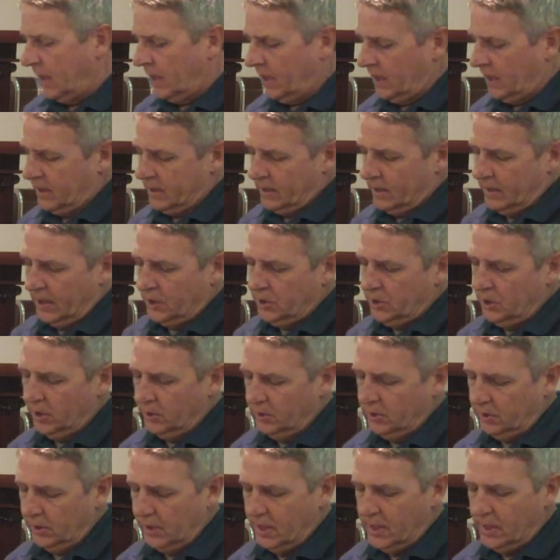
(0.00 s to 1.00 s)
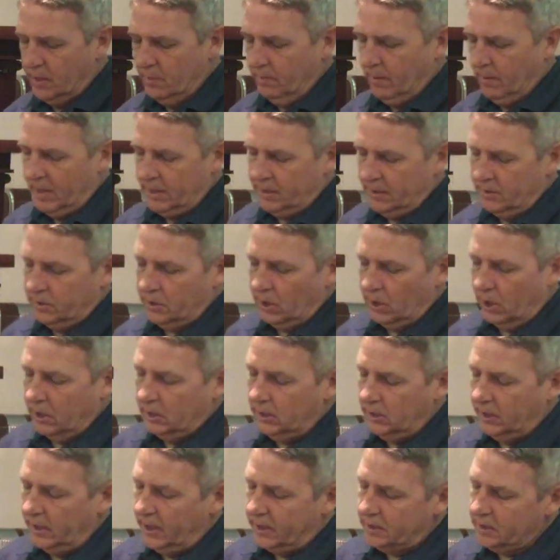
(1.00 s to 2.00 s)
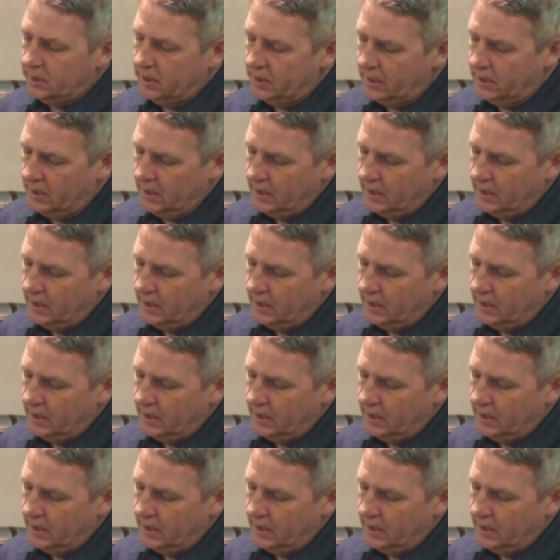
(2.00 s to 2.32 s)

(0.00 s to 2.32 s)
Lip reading: and as you can see, the buttons are lit.